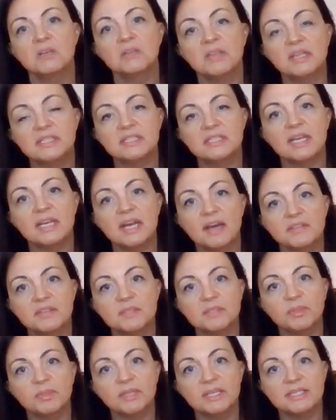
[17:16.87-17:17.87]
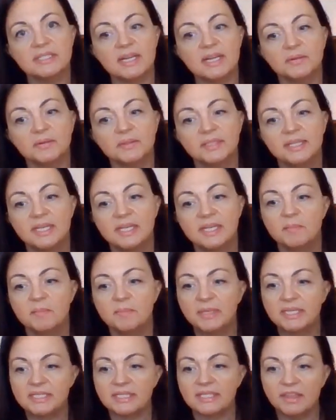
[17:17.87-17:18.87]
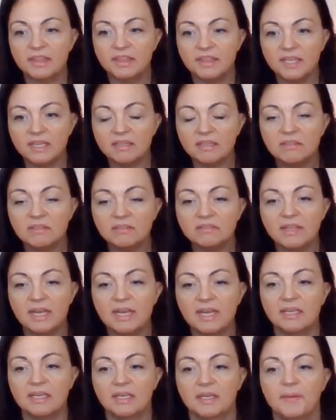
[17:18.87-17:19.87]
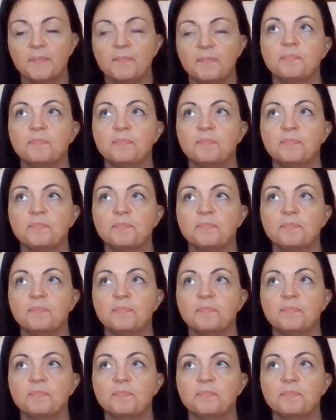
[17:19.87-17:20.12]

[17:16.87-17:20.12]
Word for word: let's see how this plays out. Because I think like